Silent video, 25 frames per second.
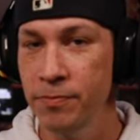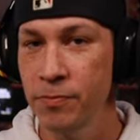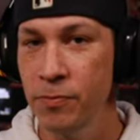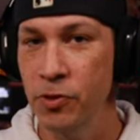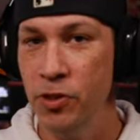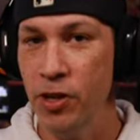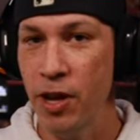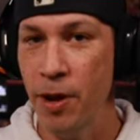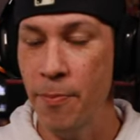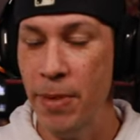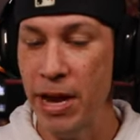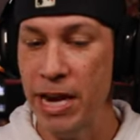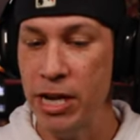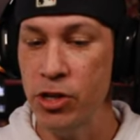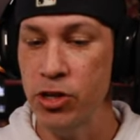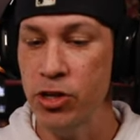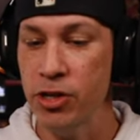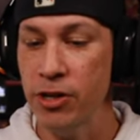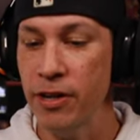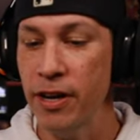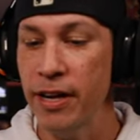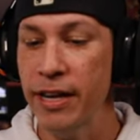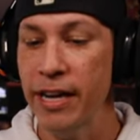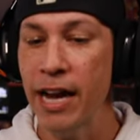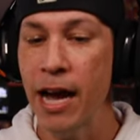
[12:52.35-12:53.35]
So I made
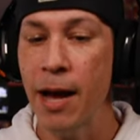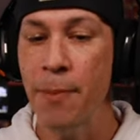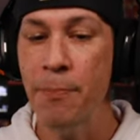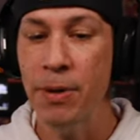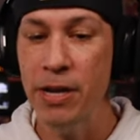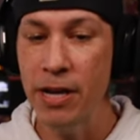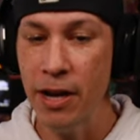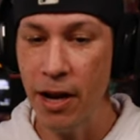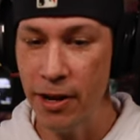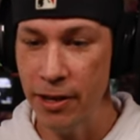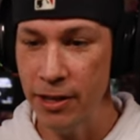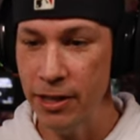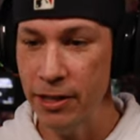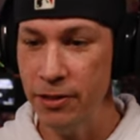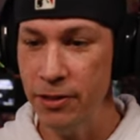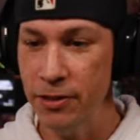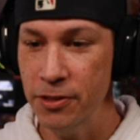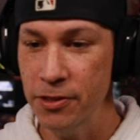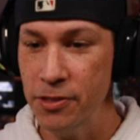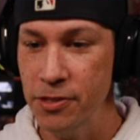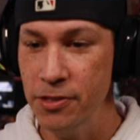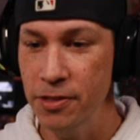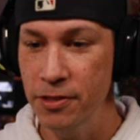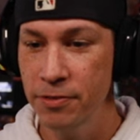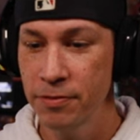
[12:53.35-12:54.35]
sure I got
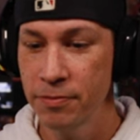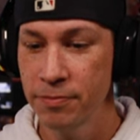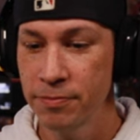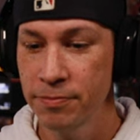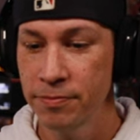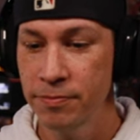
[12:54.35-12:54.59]
binoculars